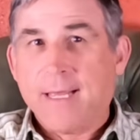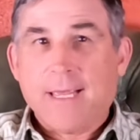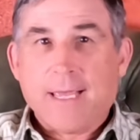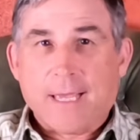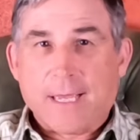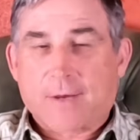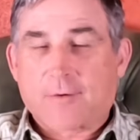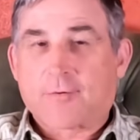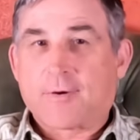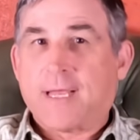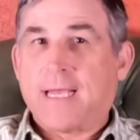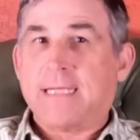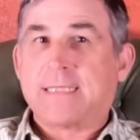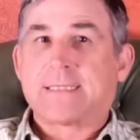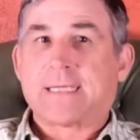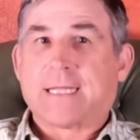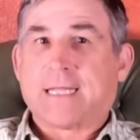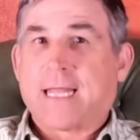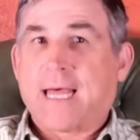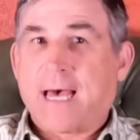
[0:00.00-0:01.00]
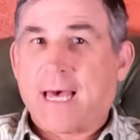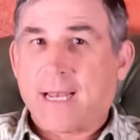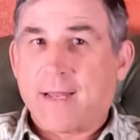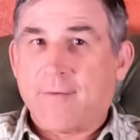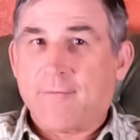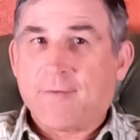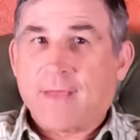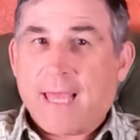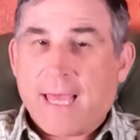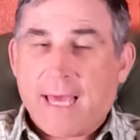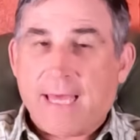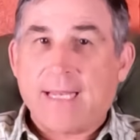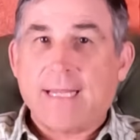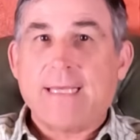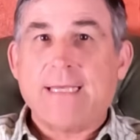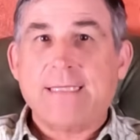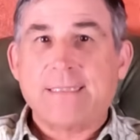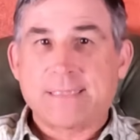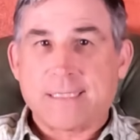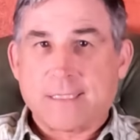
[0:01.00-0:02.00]
it creates a lot of
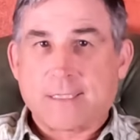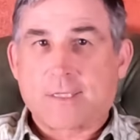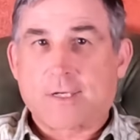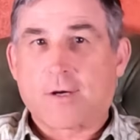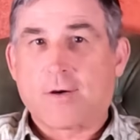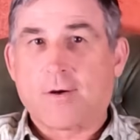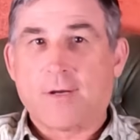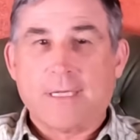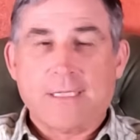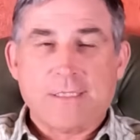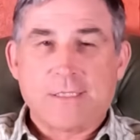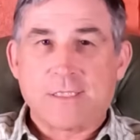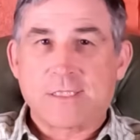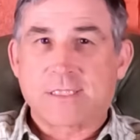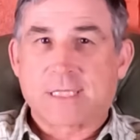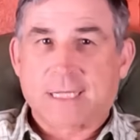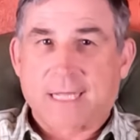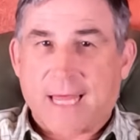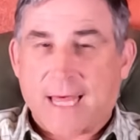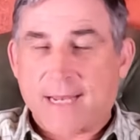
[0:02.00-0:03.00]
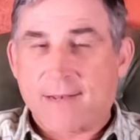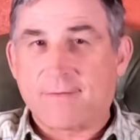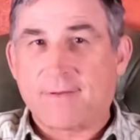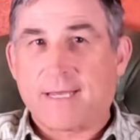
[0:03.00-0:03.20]
eddies and current and just a lot of